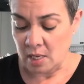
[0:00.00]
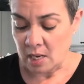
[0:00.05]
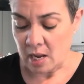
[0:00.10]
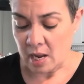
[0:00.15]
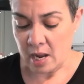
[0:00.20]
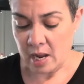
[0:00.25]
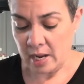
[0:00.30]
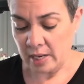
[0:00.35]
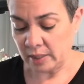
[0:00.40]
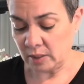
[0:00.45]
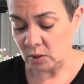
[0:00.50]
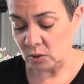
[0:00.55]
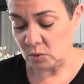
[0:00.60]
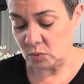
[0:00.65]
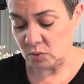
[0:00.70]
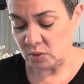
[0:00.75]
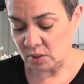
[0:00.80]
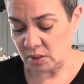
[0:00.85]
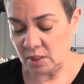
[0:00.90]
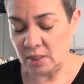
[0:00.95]
I
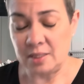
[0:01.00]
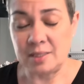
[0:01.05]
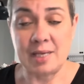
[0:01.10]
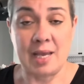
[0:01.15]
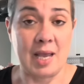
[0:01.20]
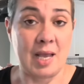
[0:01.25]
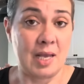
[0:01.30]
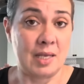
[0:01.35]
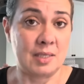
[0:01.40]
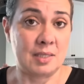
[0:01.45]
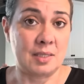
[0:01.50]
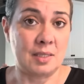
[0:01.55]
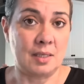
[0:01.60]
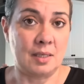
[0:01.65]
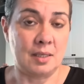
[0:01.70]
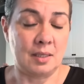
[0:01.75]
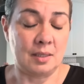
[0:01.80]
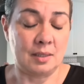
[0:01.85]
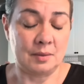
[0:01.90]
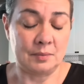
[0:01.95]
used these as
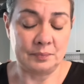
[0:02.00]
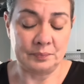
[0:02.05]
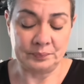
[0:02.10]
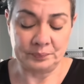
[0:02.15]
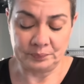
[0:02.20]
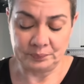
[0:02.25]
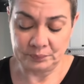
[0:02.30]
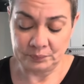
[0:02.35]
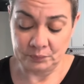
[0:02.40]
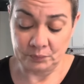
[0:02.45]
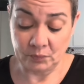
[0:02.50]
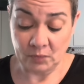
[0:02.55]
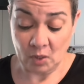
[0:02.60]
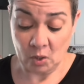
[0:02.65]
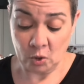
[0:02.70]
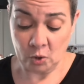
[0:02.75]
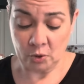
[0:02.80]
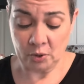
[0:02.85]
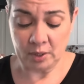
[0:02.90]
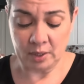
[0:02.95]
um,
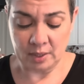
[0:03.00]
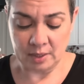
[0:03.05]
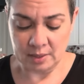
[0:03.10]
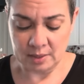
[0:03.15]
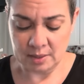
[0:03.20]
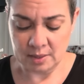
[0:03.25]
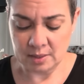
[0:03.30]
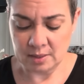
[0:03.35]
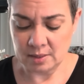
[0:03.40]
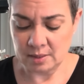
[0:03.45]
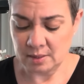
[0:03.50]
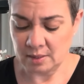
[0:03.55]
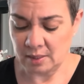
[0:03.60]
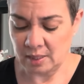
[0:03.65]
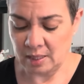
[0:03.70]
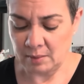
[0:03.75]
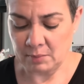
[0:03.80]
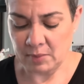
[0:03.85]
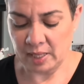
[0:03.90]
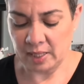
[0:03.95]
curtains
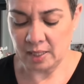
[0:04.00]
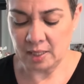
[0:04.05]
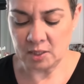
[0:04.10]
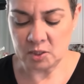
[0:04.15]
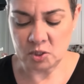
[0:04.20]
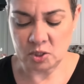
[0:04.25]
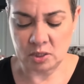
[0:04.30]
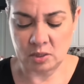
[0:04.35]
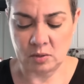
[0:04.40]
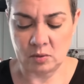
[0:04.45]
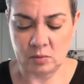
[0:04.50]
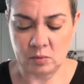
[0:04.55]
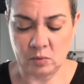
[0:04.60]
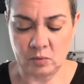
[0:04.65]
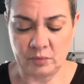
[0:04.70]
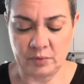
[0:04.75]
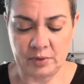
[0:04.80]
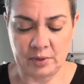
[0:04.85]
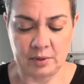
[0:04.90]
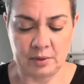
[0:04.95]
in my kitchen
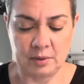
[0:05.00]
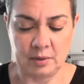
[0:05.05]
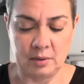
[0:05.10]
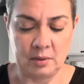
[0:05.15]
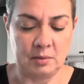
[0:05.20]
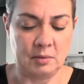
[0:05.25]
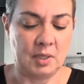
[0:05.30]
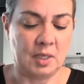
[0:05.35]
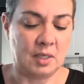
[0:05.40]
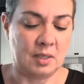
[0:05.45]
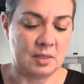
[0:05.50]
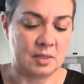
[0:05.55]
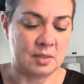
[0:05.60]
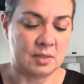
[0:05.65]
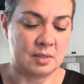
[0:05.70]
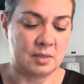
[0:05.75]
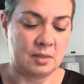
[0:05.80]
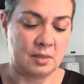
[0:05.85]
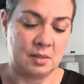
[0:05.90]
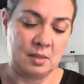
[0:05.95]
over there
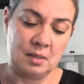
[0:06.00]
because